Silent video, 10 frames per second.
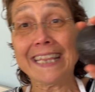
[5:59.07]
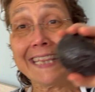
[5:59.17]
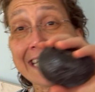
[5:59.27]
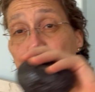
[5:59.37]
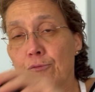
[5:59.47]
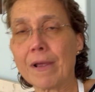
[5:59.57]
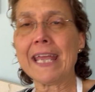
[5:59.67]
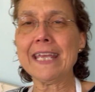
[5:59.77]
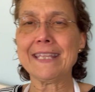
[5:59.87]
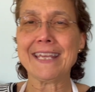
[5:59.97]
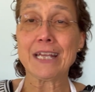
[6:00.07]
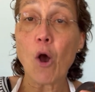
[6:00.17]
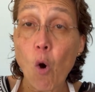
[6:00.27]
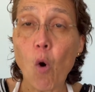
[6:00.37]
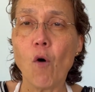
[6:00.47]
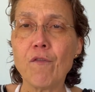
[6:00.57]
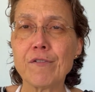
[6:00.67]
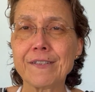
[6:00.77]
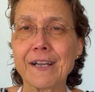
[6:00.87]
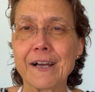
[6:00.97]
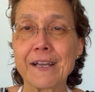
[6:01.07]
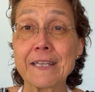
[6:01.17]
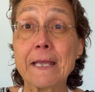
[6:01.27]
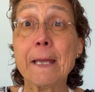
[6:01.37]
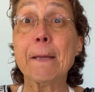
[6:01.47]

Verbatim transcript: degrading over time